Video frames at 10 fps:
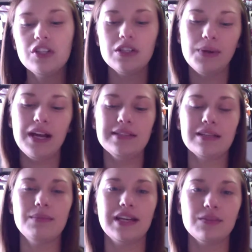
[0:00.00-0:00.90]
is
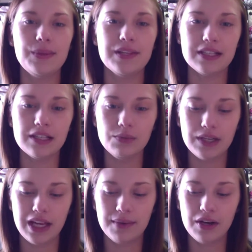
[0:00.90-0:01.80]
surprising because when the second one
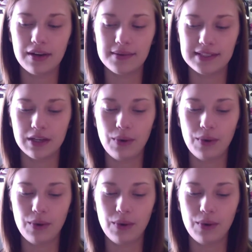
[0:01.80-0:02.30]
came out, I was like,